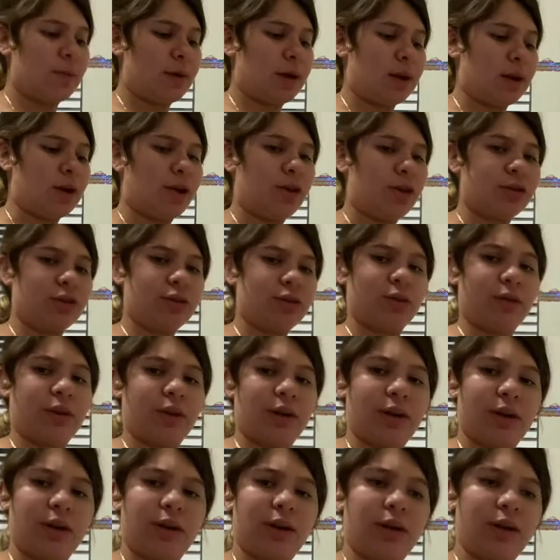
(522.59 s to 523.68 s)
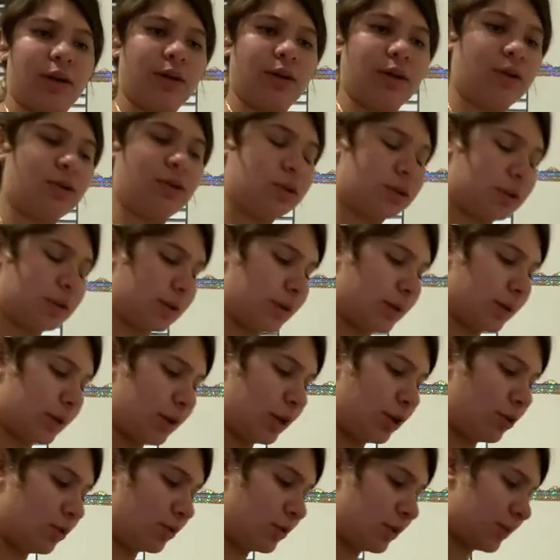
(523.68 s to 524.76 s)
and also using the
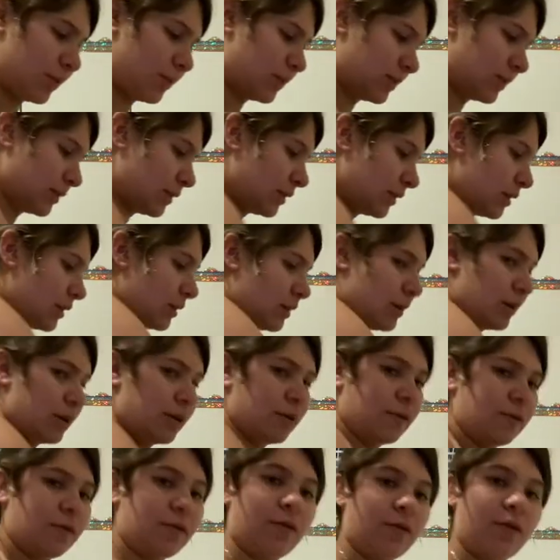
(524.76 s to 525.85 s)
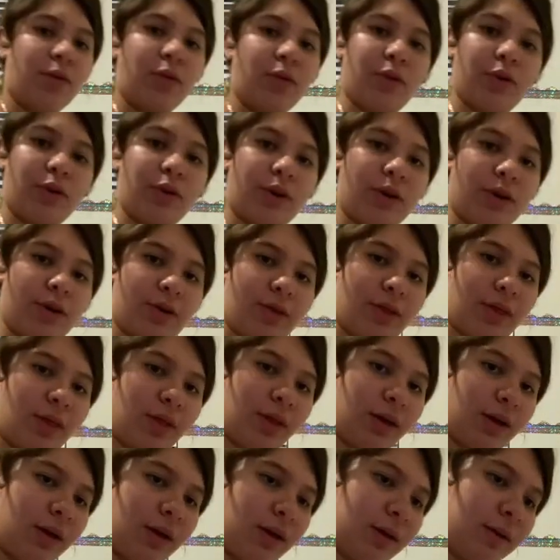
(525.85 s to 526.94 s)
Q-tips for
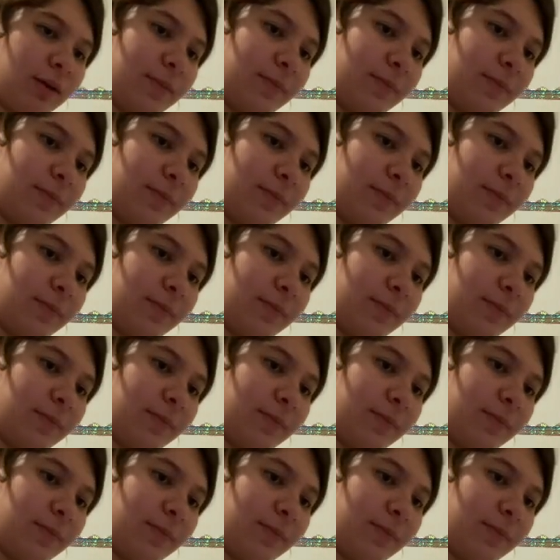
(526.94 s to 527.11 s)
the